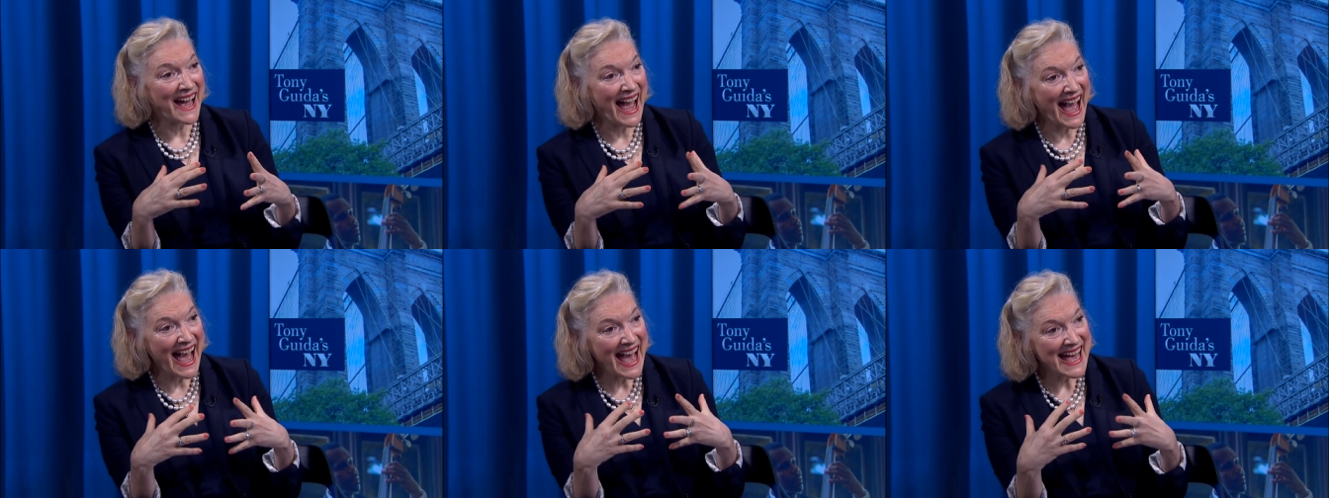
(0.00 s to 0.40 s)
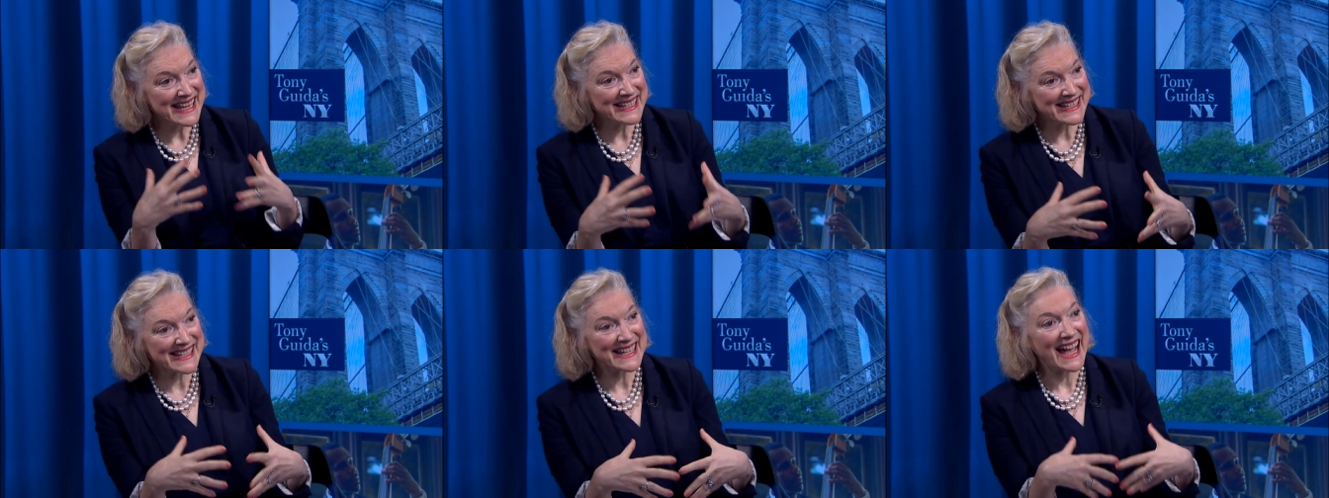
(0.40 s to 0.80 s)

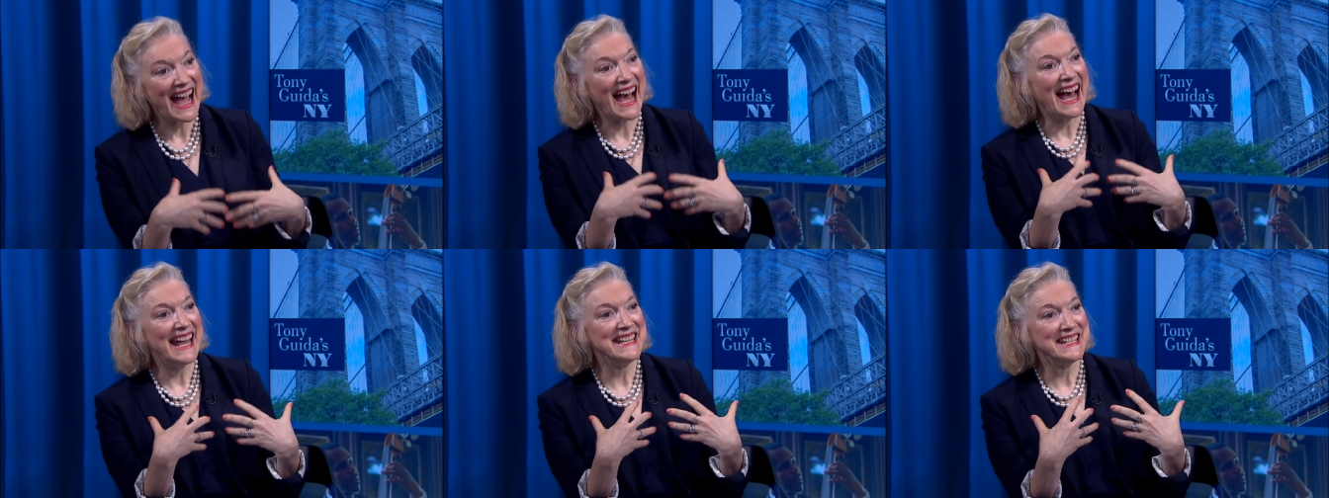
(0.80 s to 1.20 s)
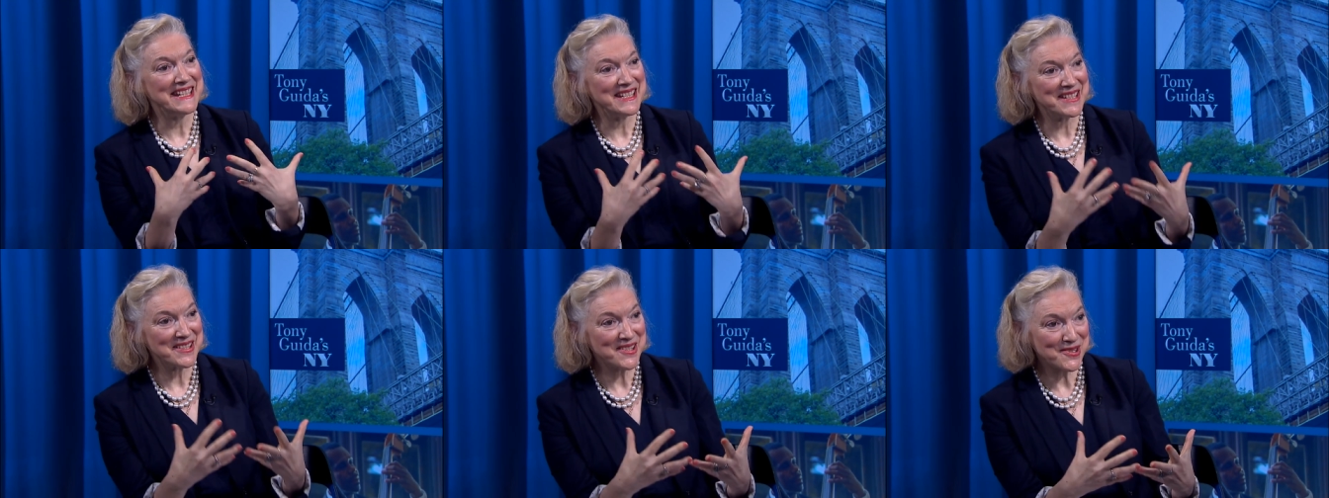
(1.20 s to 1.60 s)
as
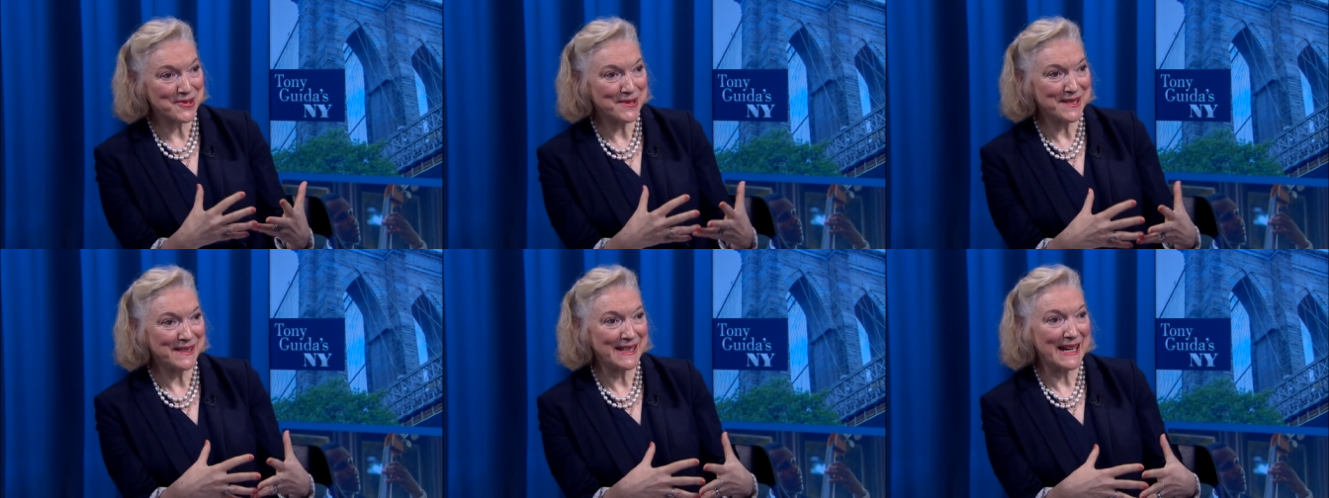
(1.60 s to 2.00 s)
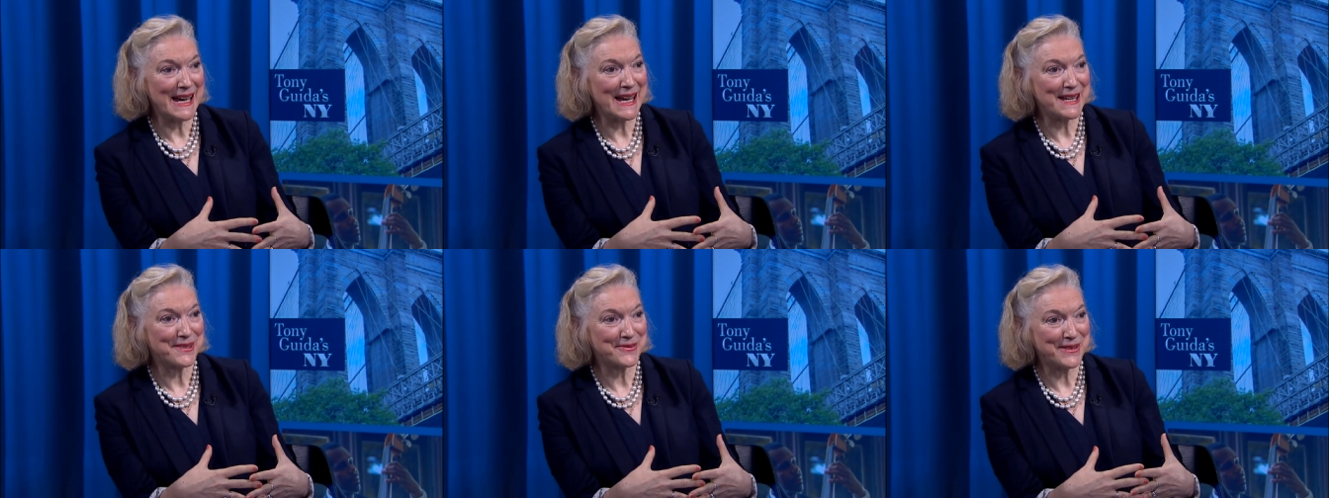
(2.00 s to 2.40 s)
unusual
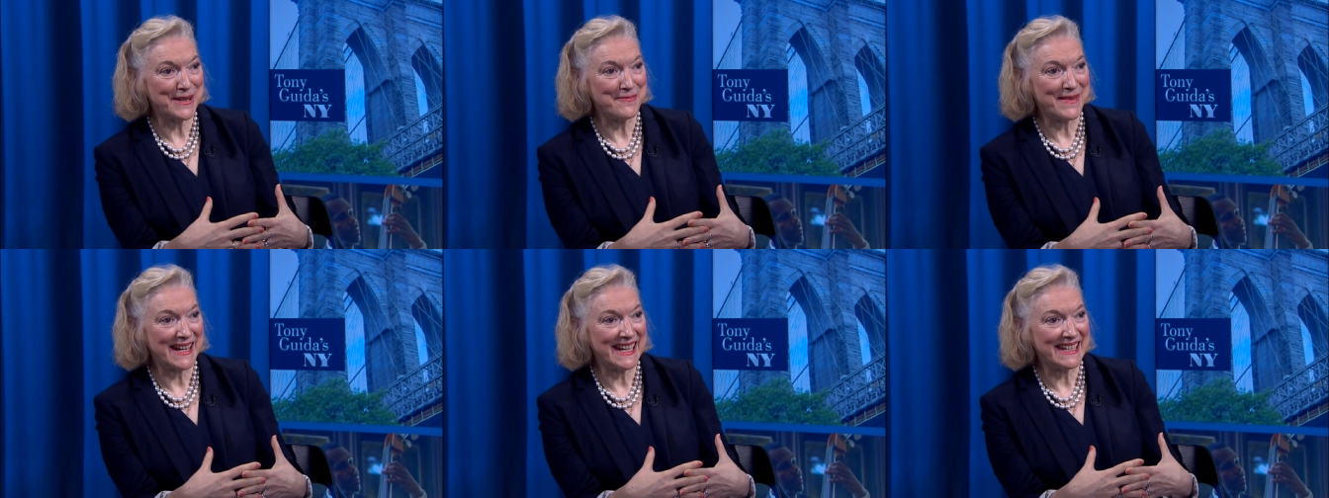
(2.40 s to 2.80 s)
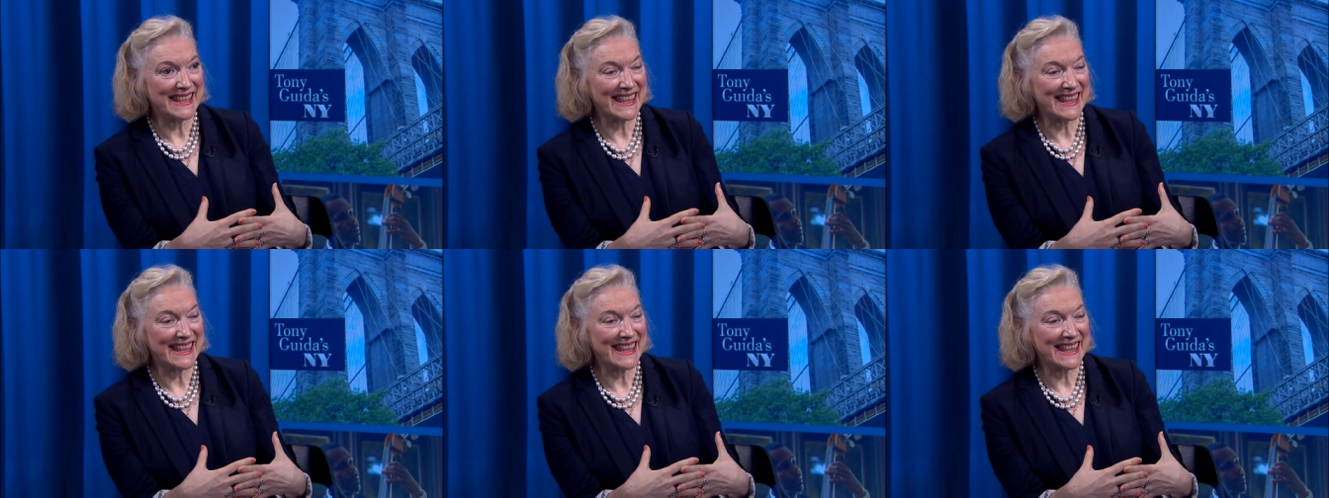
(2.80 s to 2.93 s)
as we might